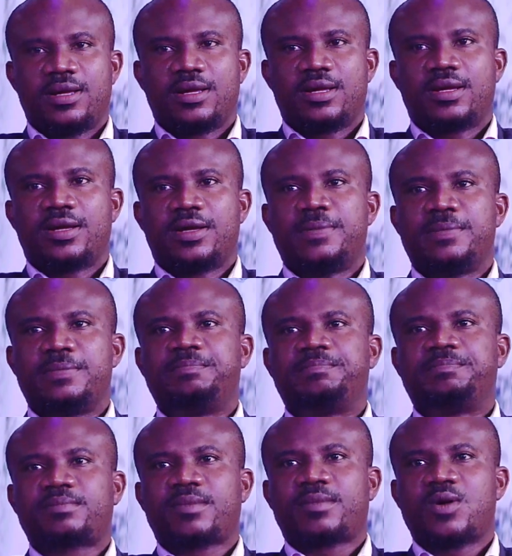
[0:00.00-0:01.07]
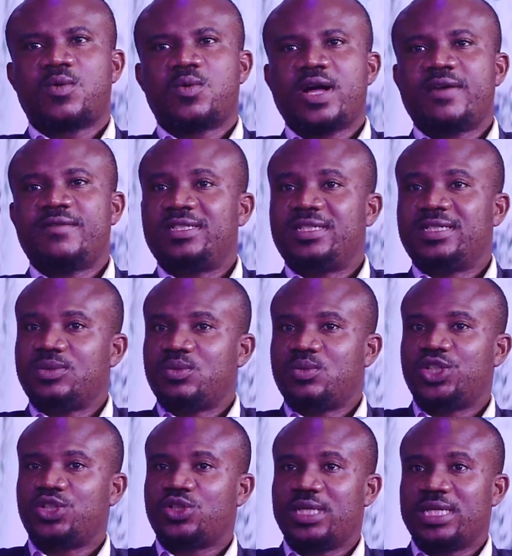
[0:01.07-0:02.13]
um, we have a
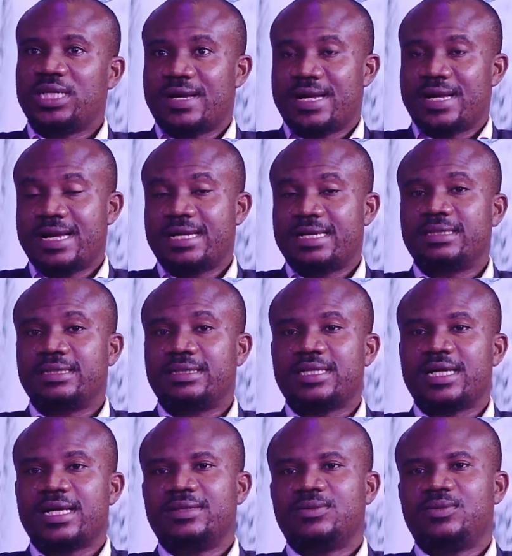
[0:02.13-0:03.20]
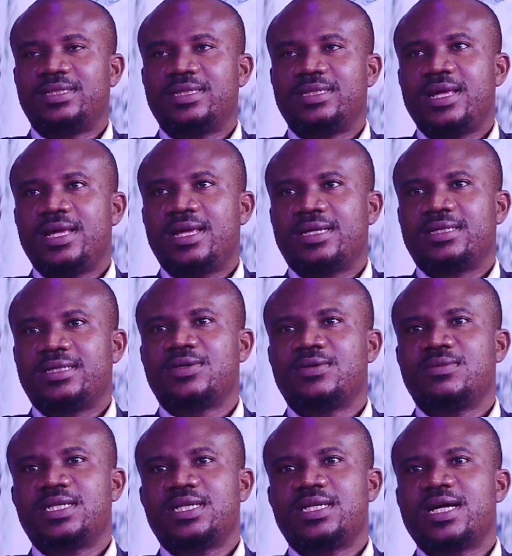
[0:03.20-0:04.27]
situation in our hands and we think it's
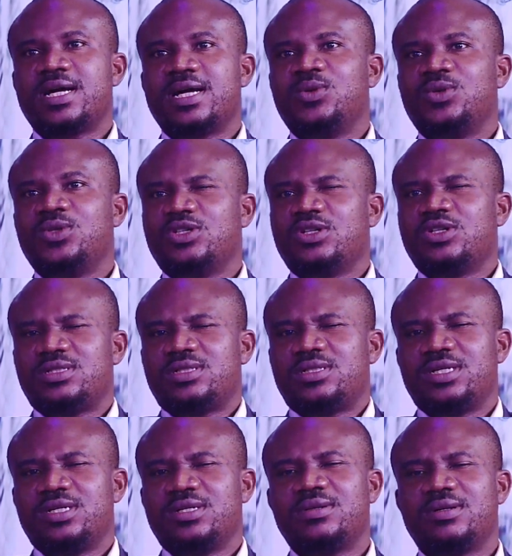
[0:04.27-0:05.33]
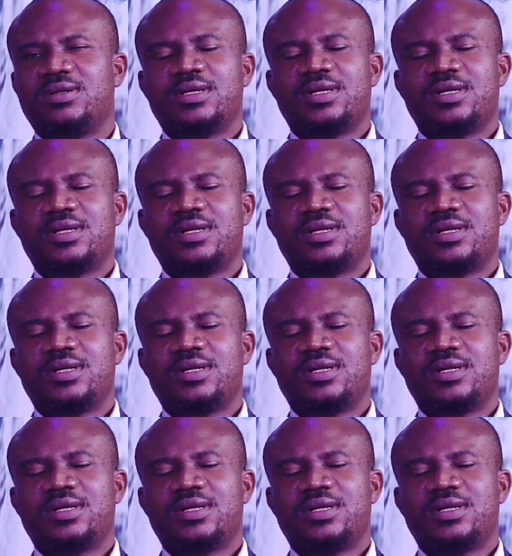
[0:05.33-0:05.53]
something that we just, you know,